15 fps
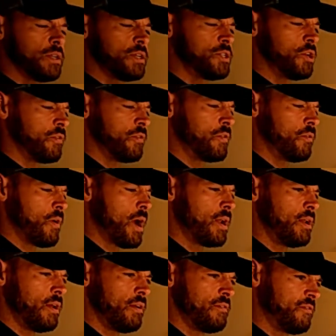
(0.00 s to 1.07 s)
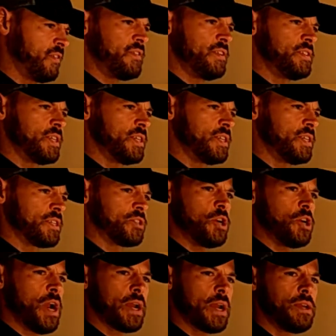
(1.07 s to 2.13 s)
So if you're riding a 56
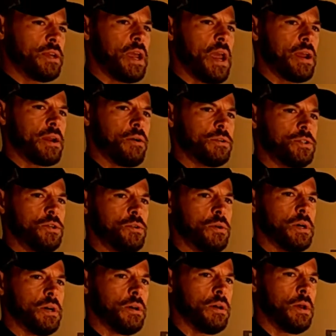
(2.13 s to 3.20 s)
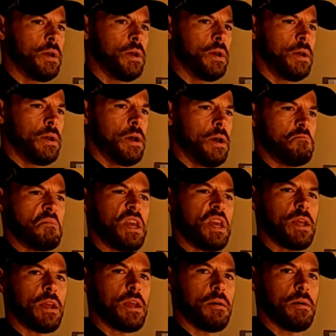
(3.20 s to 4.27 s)
Trek, you can't go to a
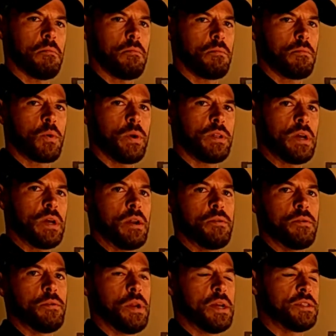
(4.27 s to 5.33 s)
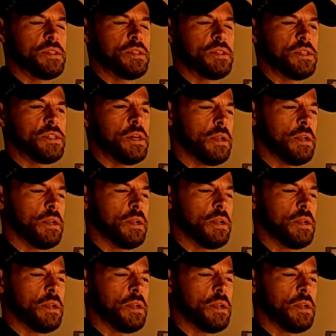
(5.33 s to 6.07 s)
medium Quintana Roo necessarily.